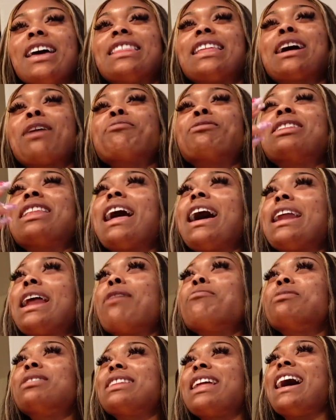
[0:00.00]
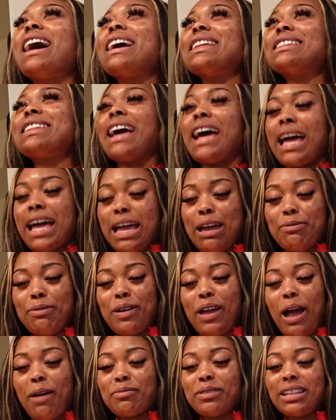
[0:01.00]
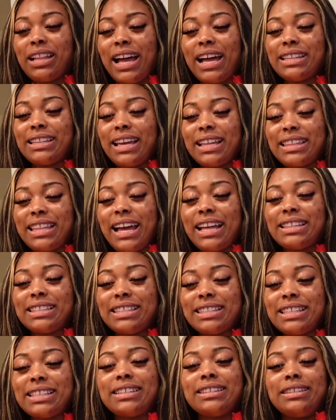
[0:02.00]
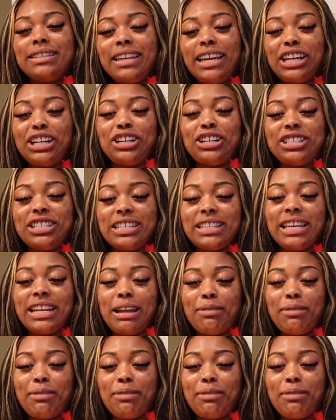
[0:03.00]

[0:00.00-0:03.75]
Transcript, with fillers: like i'm glad i'm glad that i'm glad that that's the energy yeah.